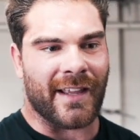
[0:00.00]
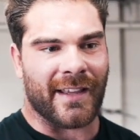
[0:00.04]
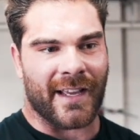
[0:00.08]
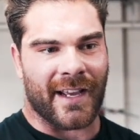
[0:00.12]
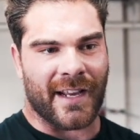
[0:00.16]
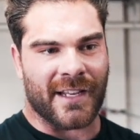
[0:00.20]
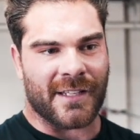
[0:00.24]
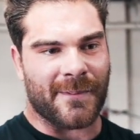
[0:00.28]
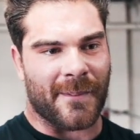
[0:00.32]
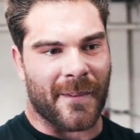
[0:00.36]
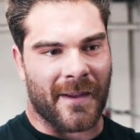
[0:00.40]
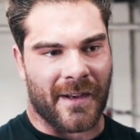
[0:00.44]
Like
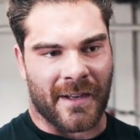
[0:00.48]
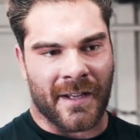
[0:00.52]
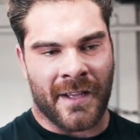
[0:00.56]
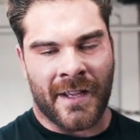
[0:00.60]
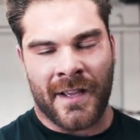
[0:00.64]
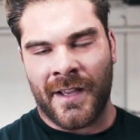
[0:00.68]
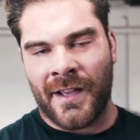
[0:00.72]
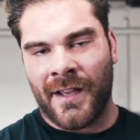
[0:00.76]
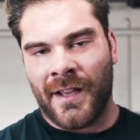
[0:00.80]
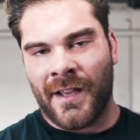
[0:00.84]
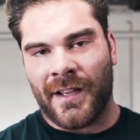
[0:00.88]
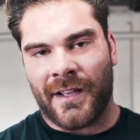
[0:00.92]
I spent
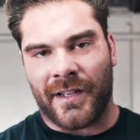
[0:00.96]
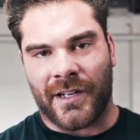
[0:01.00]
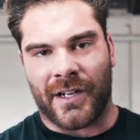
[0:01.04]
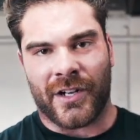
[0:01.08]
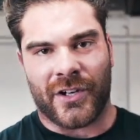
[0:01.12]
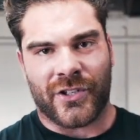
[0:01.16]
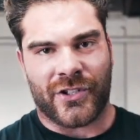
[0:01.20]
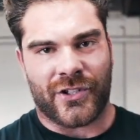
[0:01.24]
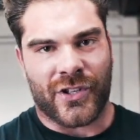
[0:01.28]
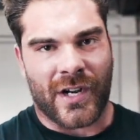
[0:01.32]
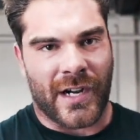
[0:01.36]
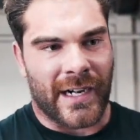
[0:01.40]

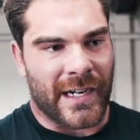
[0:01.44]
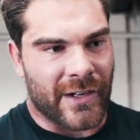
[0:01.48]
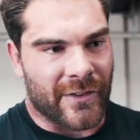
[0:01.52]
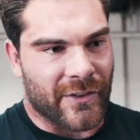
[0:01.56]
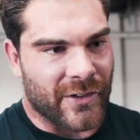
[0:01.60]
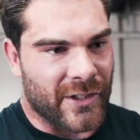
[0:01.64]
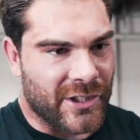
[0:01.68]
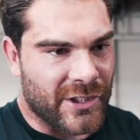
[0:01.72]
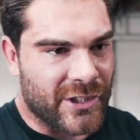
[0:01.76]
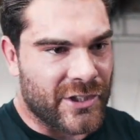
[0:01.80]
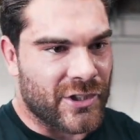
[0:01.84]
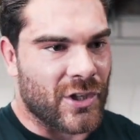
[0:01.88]
years trying to get
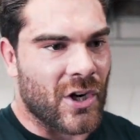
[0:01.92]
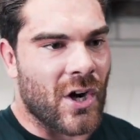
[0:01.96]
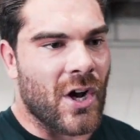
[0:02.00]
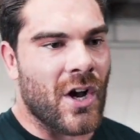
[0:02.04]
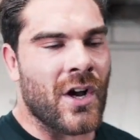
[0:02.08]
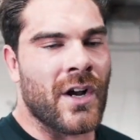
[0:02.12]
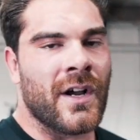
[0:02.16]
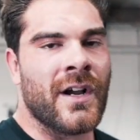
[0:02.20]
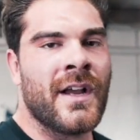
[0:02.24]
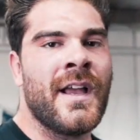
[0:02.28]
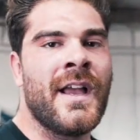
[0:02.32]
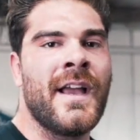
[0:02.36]
really
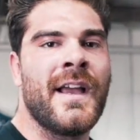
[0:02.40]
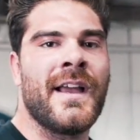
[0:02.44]
strong.